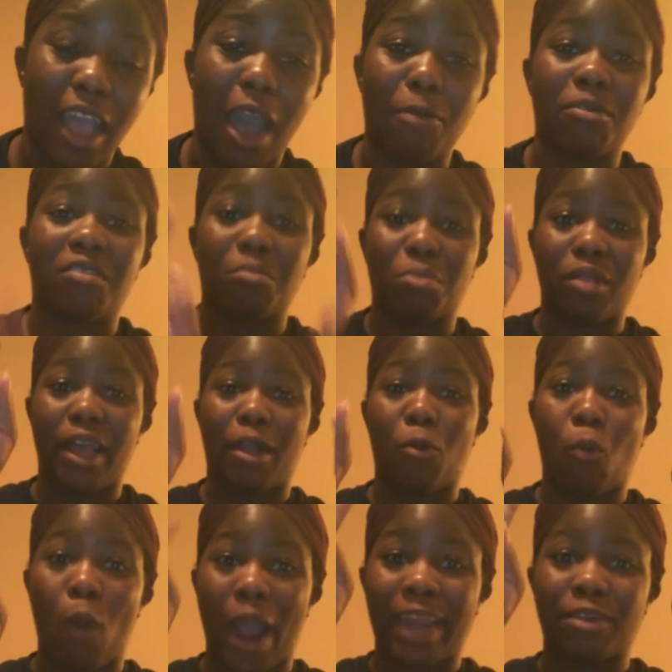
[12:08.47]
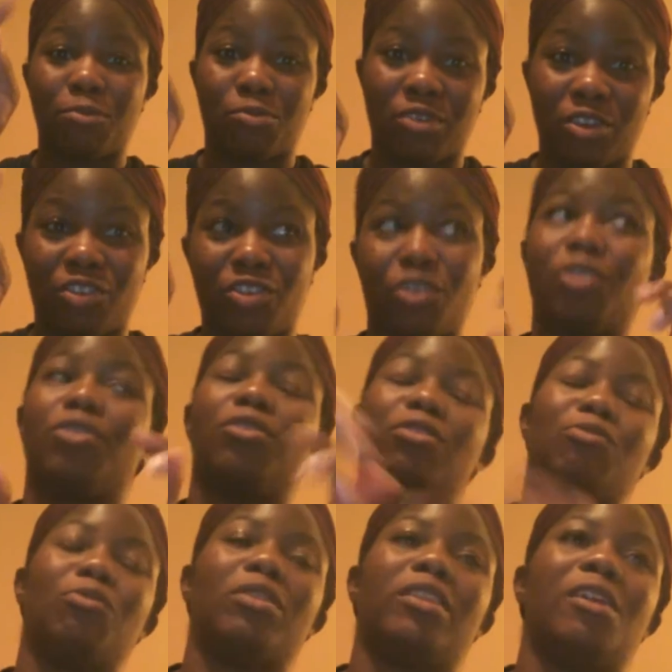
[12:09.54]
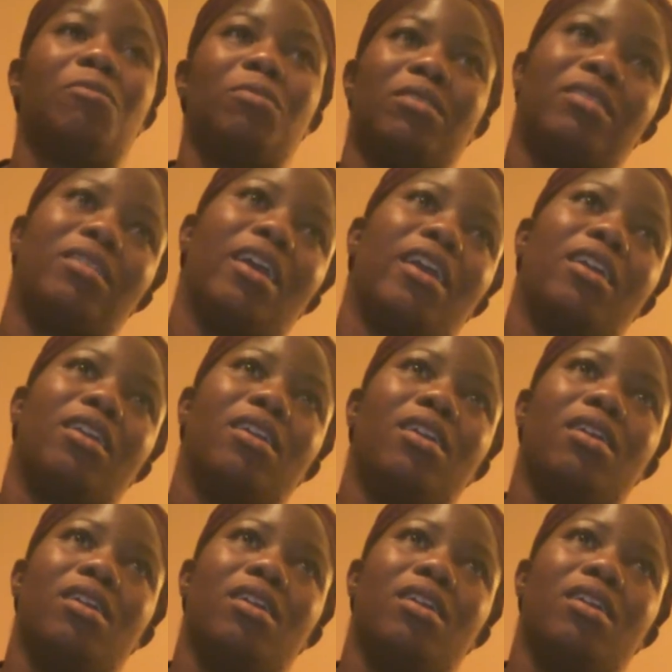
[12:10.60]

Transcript: I was a black, white, rich girl is what they would say.